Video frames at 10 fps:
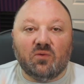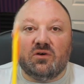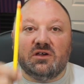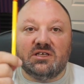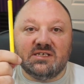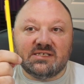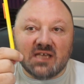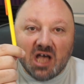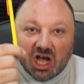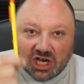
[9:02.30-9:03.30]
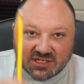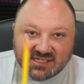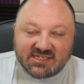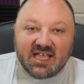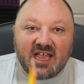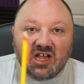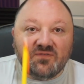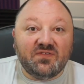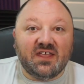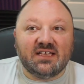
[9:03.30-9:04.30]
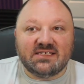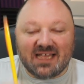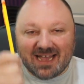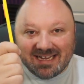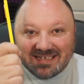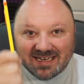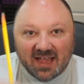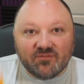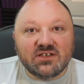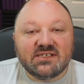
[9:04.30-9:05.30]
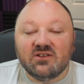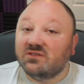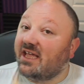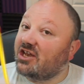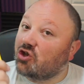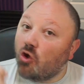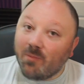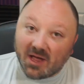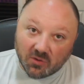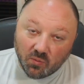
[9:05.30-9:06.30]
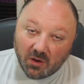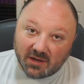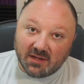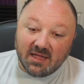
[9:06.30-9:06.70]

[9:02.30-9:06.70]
was a set of things that I did every single day, no matter what.